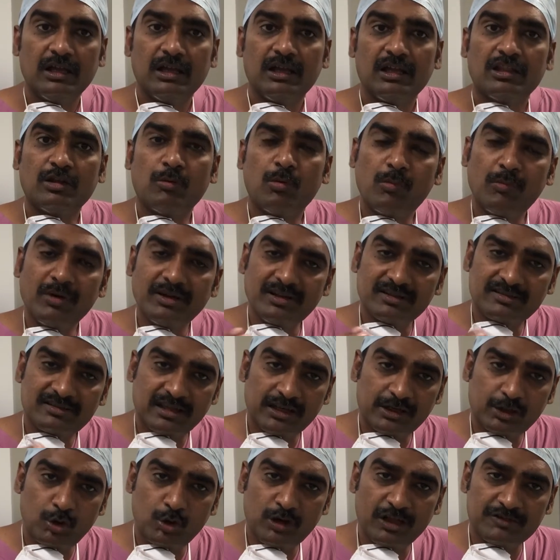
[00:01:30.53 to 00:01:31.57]
The moment the
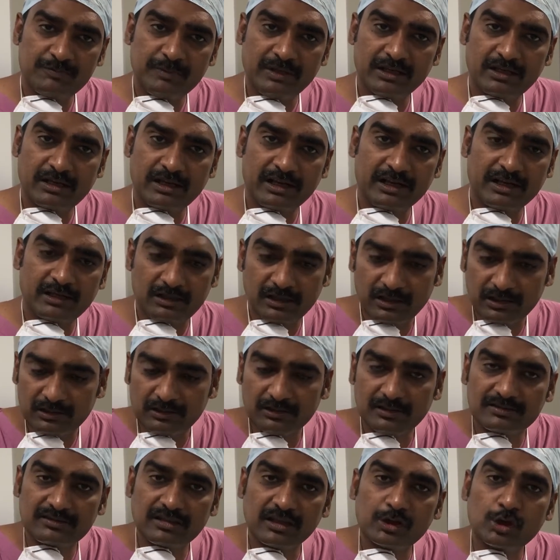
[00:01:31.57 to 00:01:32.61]
circuit has been connected,
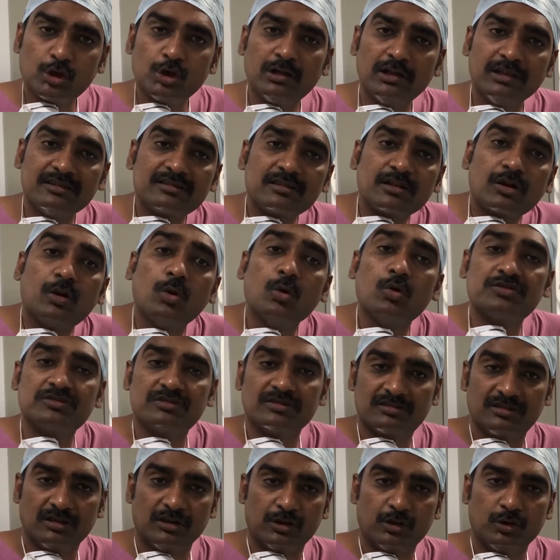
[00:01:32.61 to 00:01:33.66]
the circuit is closed
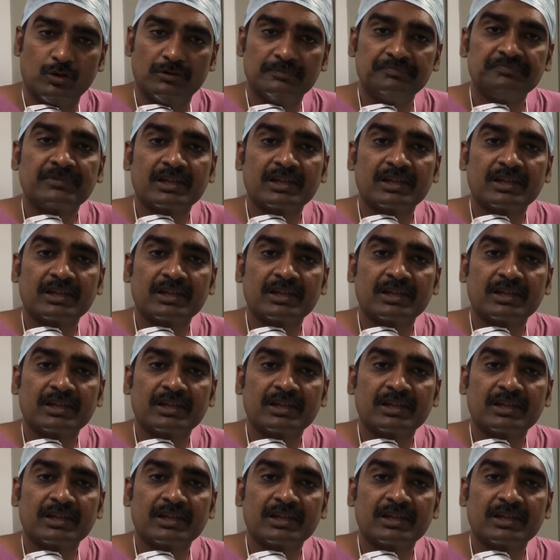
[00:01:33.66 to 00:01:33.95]
circuit.